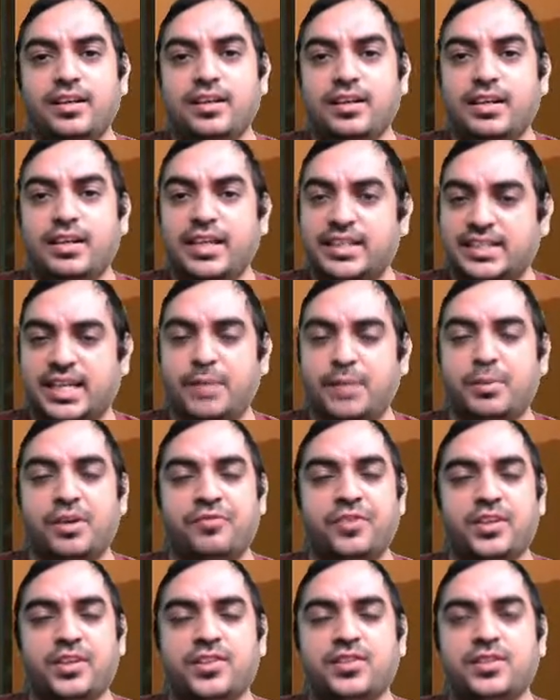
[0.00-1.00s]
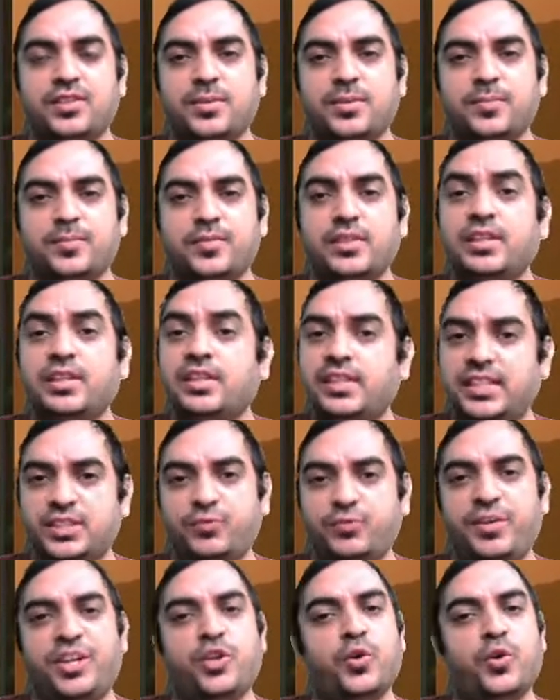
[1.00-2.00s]
Disclaimer first. This
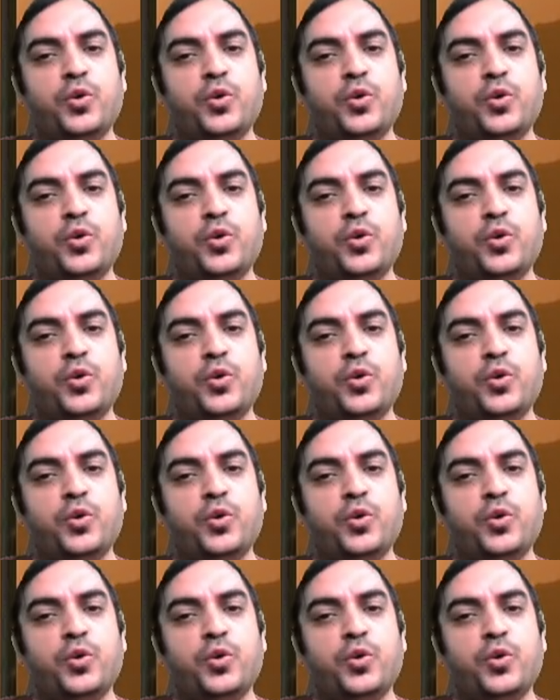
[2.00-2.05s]
video